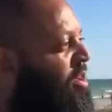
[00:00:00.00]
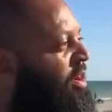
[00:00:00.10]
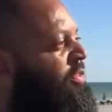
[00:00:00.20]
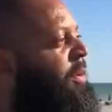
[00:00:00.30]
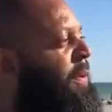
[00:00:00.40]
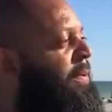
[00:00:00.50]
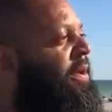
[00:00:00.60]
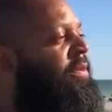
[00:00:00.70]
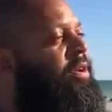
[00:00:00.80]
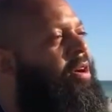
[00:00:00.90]
So if the
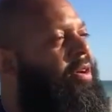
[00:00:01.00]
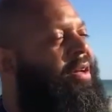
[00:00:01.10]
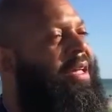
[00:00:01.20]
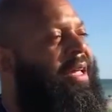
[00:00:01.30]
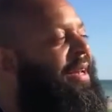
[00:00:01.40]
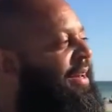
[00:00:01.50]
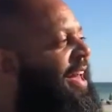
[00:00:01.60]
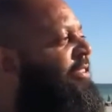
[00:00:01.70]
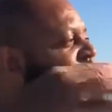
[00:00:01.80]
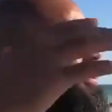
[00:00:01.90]
people of the Lord
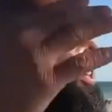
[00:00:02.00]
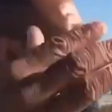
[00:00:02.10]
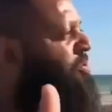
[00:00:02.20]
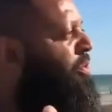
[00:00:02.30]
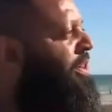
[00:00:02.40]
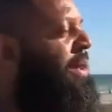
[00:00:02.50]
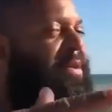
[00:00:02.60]
left Israel,